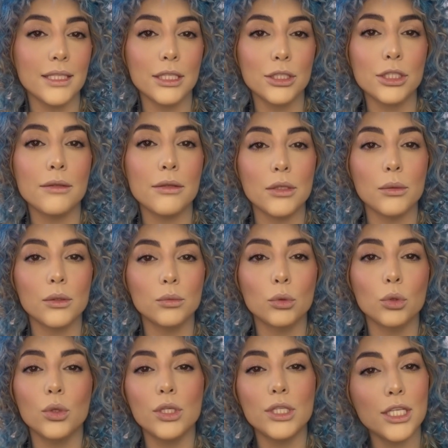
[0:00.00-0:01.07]
and give them a
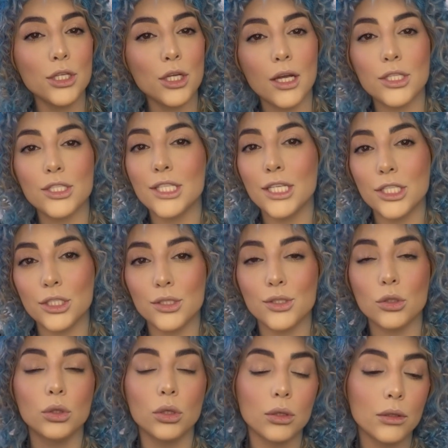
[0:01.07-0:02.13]
more elongated
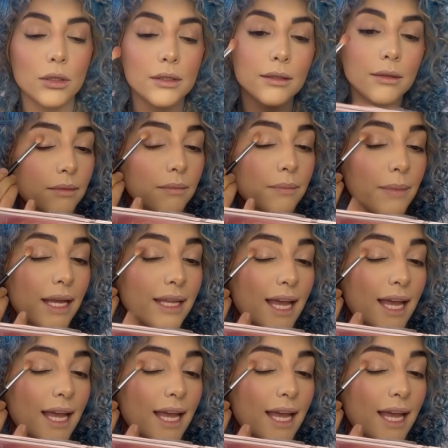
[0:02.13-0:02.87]
look. Make